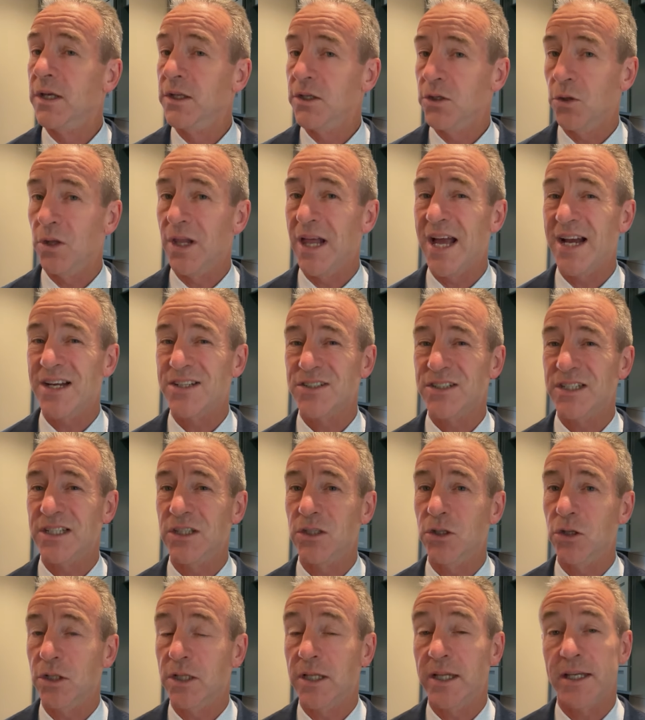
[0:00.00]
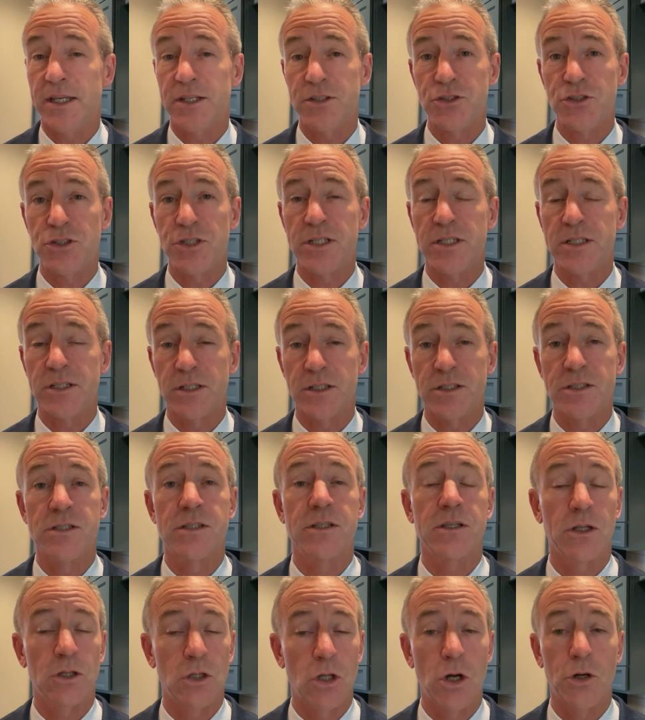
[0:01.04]
You'll actually look like a genius
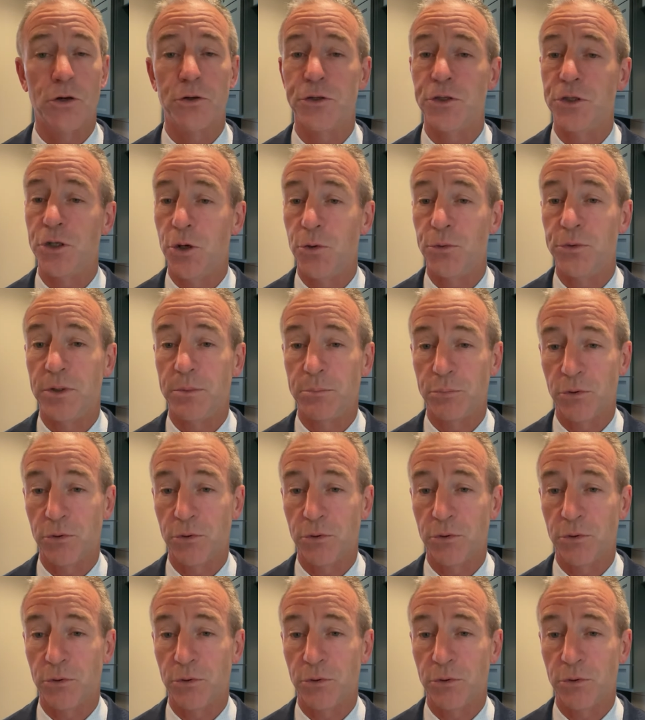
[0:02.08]
the longer you own the